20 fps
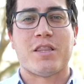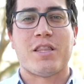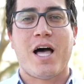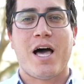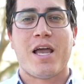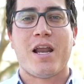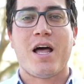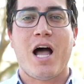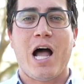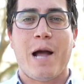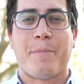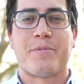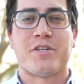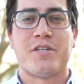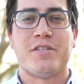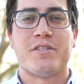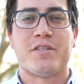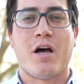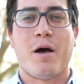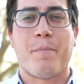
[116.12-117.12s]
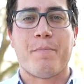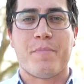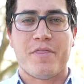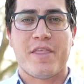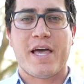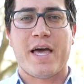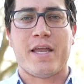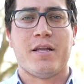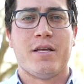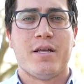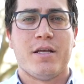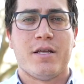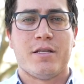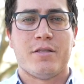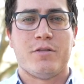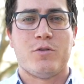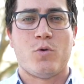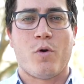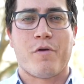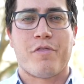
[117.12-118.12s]
lot of options up in that
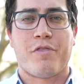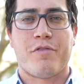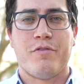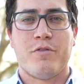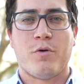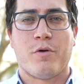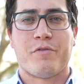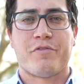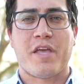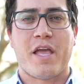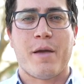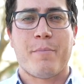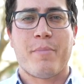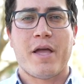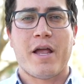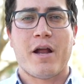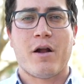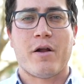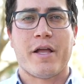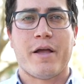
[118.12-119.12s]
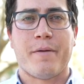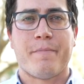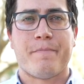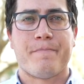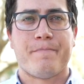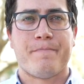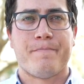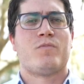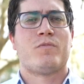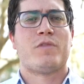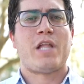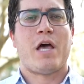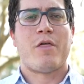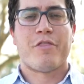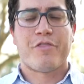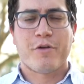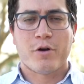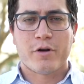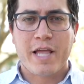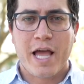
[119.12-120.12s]
North, North Tampa area. Now the
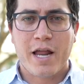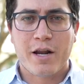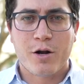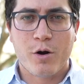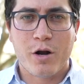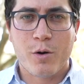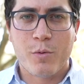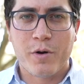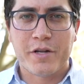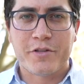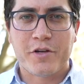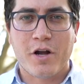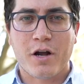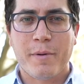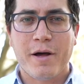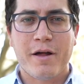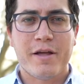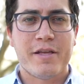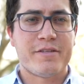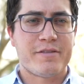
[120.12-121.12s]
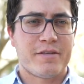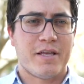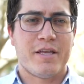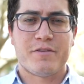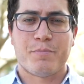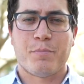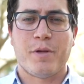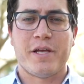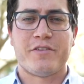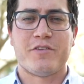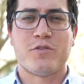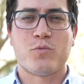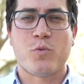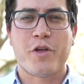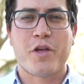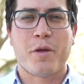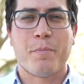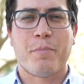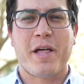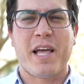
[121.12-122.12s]
third category we're going to talk about is, is places where
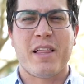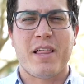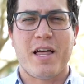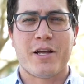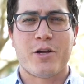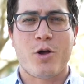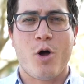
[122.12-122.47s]
you can play a lot of